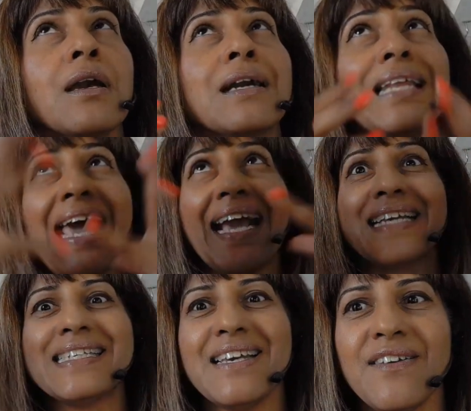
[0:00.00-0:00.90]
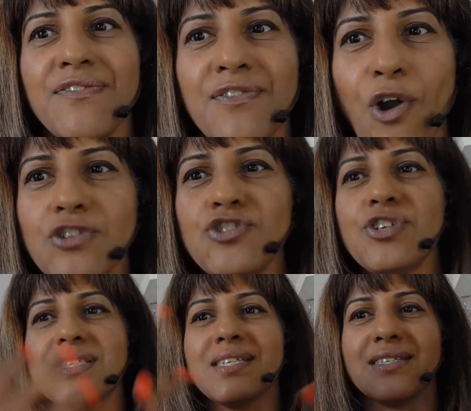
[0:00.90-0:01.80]
collective
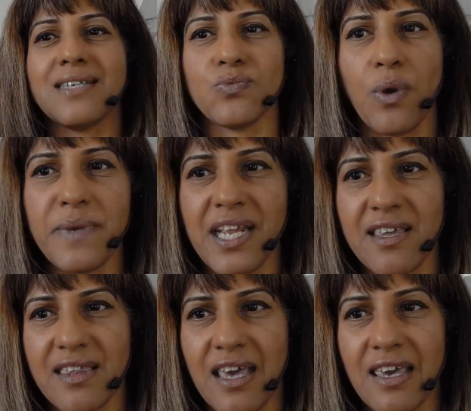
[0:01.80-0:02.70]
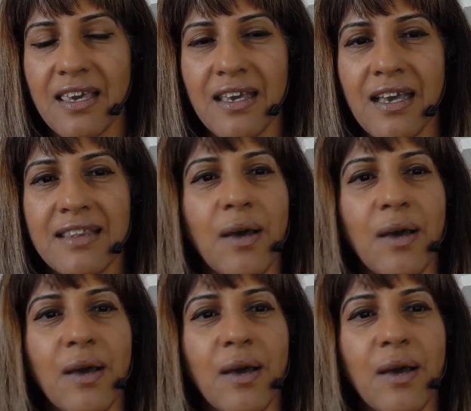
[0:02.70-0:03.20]
consciousness as women, I think,